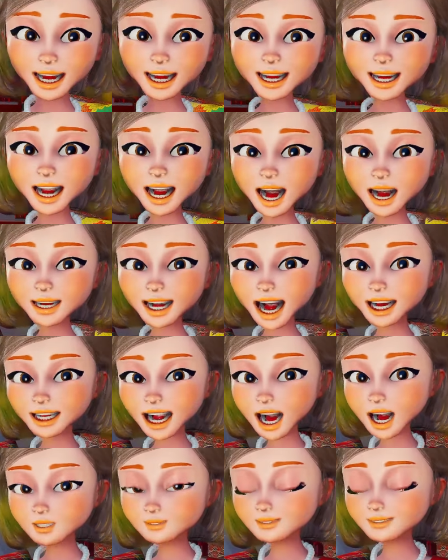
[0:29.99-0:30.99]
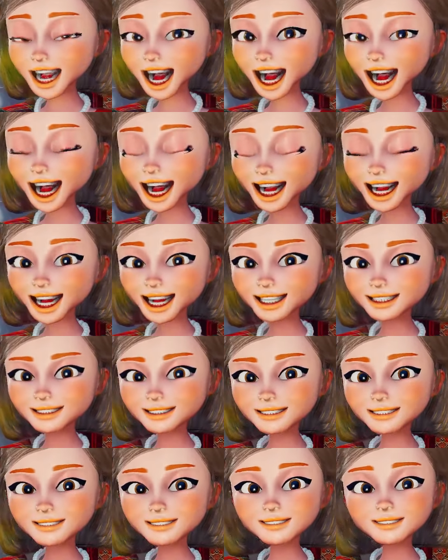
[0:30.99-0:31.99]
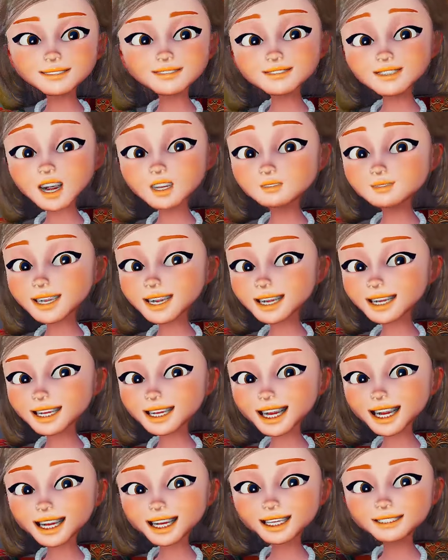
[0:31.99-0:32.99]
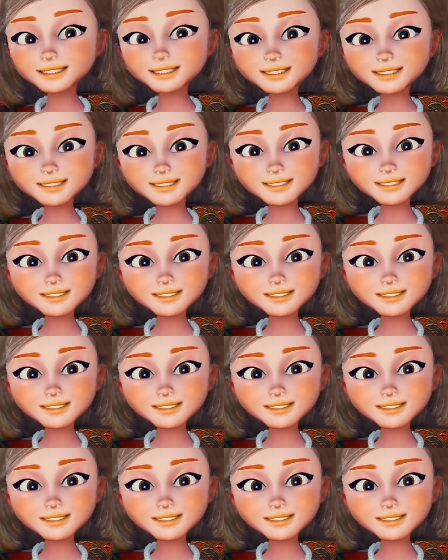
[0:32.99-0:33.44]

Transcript: Well, hello there. Ruby here.